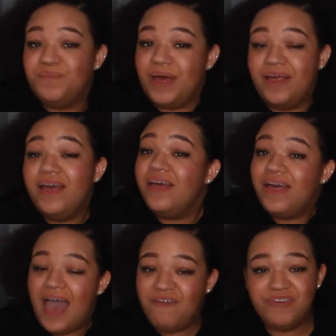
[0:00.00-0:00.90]
But
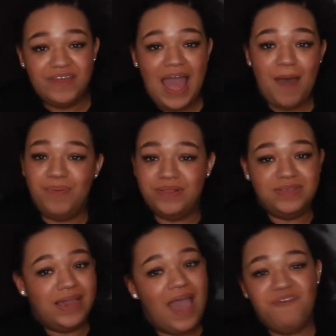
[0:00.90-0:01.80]
everything
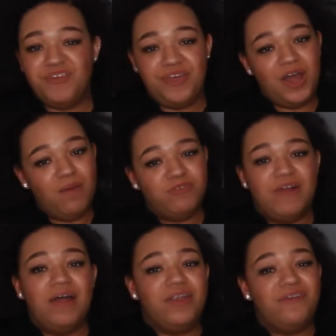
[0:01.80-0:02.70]
happens, like everything comes
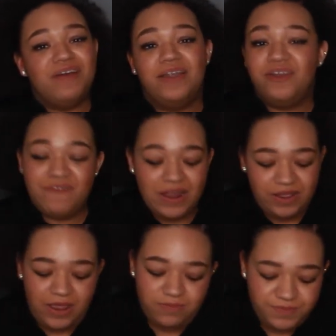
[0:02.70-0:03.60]
around and around and around
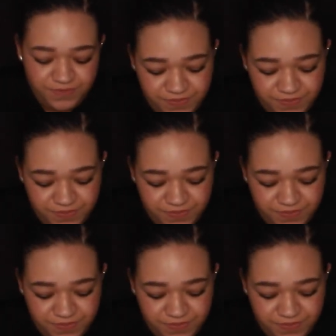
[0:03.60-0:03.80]
again.